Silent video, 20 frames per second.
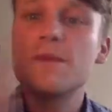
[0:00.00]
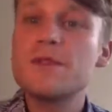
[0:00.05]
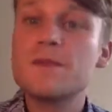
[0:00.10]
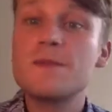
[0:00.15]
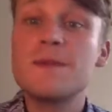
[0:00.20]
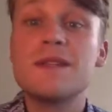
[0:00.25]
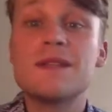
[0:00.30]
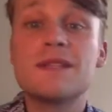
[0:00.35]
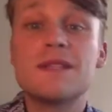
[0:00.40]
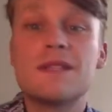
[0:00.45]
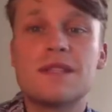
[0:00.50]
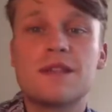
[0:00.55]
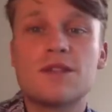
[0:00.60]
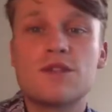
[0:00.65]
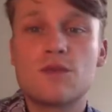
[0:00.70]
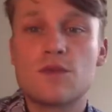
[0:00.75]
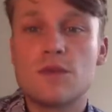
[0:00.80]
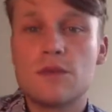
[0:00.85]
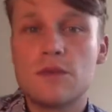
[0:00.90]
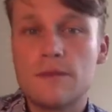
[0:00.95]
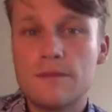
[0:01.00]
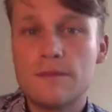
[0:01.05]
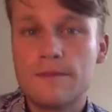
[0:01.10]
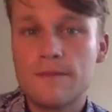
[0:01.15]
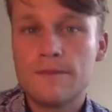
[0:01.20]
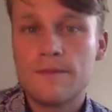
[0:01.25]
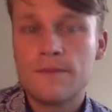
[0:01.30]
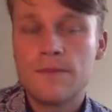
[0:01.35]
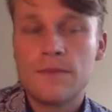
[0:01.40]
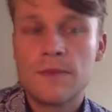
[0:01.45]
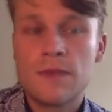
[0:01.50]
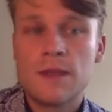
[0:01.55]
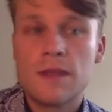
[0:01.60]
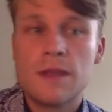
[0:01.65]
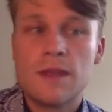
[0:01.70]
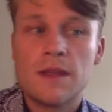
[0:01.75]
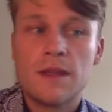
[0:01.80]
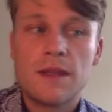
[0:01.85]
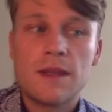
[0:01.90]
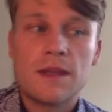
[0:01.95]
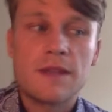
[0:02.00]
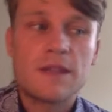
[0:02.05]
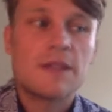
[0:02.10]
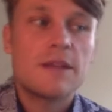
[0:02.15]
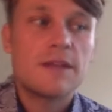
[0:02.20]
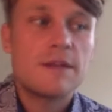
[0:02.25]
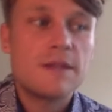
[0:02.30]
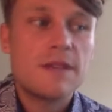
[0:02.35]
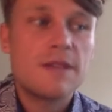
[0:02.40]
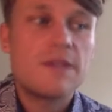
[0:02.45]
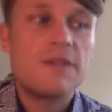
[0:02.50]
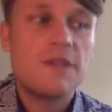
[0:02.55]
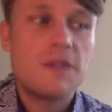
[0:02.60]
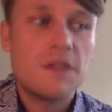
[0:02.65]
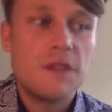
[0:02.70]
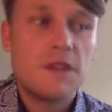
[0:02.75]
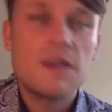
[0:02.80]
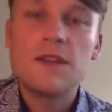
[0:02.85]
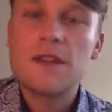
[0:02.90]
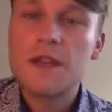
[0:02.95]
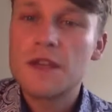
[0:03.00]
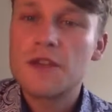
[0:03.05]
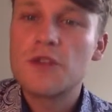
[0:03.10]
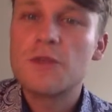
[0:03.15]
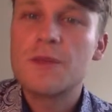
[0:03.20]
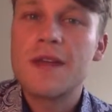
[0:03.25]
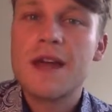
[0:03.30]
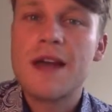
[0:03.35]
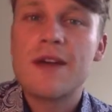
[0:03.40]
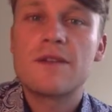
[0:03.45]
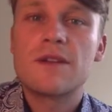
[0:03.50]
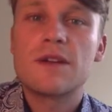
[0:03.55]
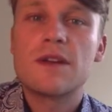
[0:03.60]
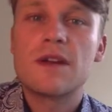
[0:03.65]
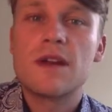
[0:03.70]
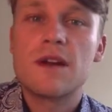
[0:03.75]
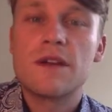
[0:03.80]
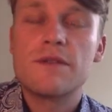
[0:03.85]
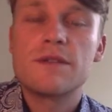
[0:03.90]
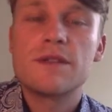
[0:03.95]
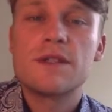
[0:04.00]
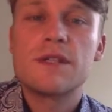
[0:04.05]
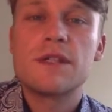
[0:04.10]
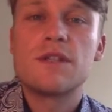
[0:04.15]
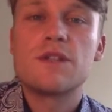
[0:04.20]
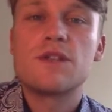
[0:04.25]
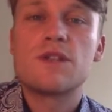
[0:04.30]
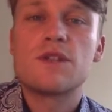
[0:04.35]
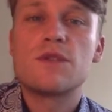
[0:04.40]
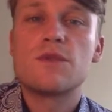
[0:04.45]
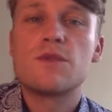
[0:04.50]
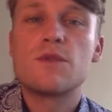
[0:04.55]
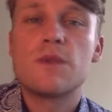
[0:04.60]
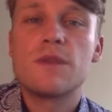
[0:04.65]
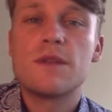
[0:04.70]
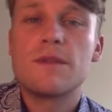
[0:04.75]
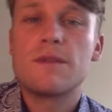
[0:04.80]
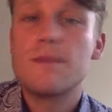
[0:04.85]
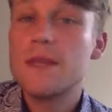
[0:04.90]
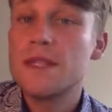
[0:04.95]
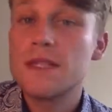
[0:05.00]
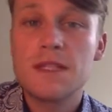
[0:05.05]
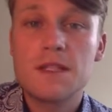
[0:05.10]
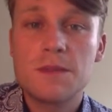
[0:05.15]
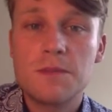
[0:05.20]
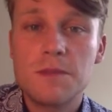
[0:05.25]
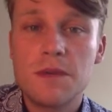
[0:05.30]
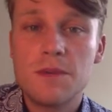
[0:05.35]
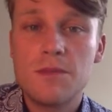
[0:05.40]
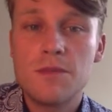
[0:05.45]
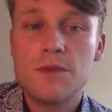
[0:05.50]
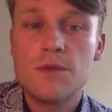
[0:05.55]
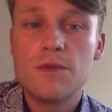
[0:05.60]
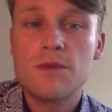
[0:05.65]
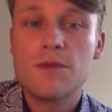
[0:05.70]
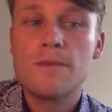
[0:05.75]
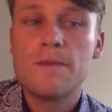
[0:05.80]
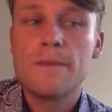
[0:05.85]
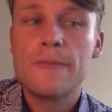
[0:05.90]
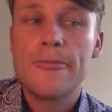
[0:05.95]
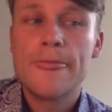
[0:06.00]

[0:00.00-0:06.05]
be instinctual. Like sometimes I feel like you'll be having a conversation with business people,